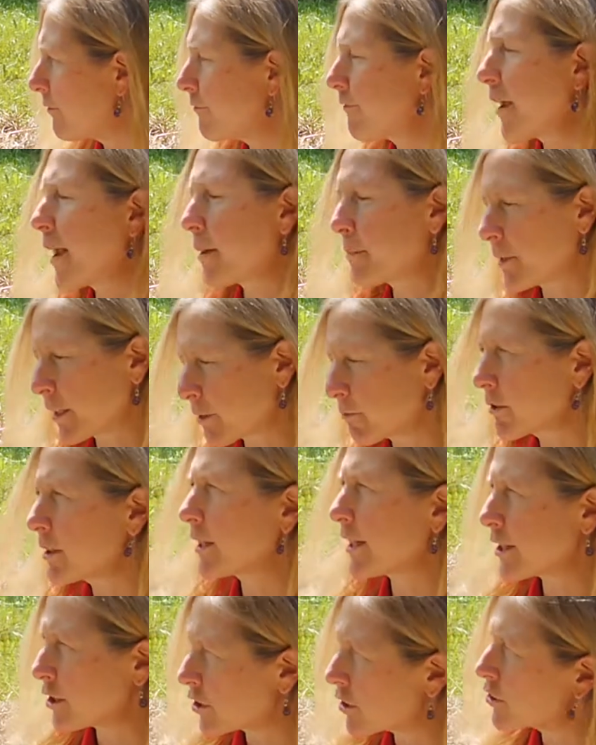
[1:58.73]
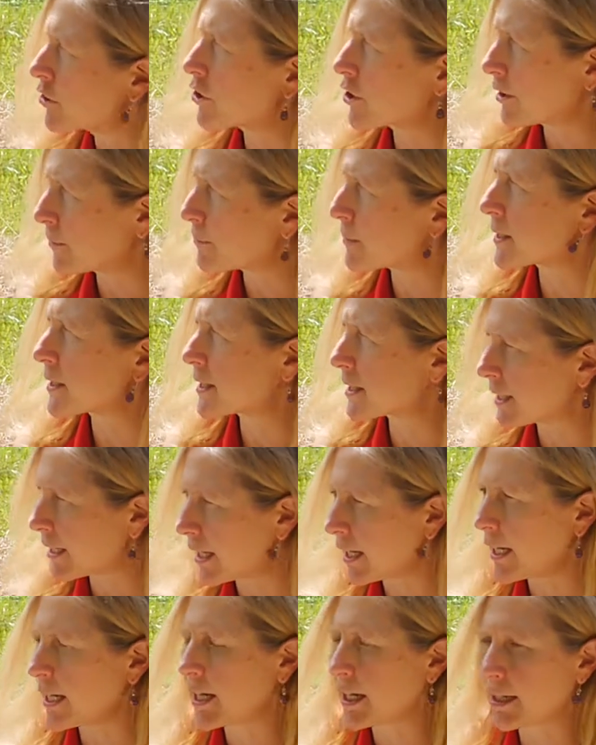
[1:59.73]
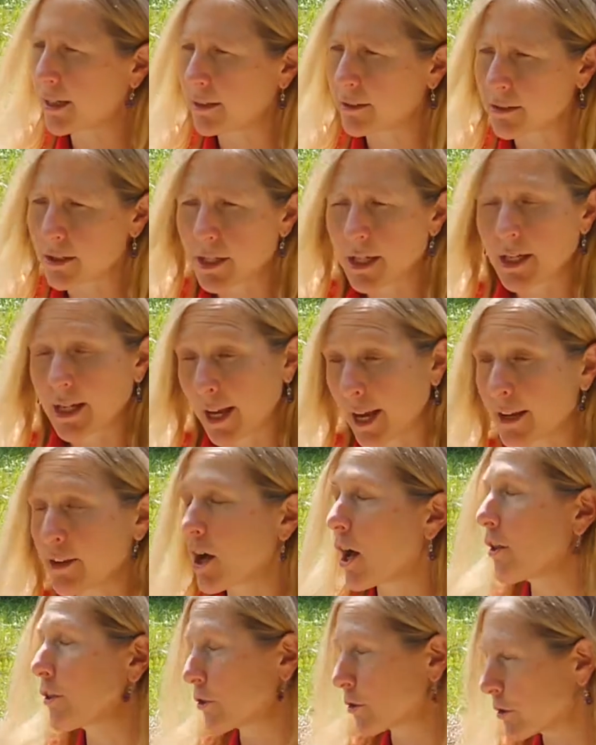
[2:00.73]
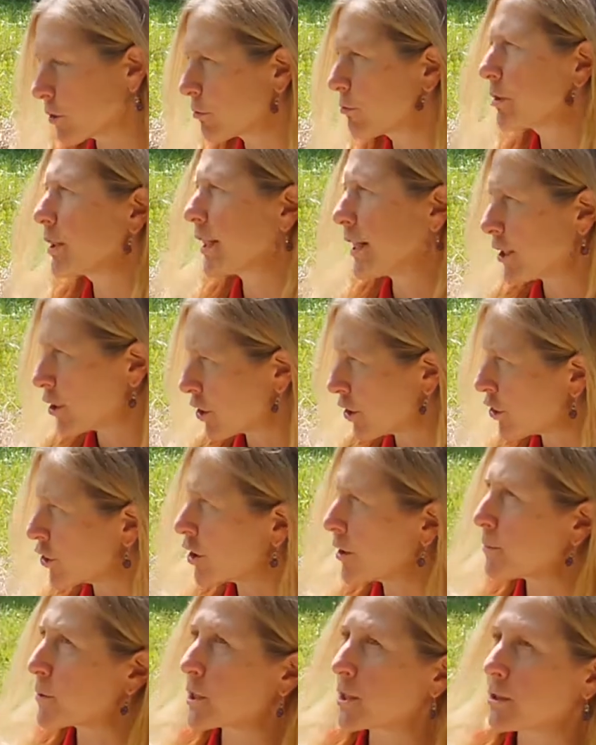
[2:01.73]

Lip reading: family relationships and other relationships.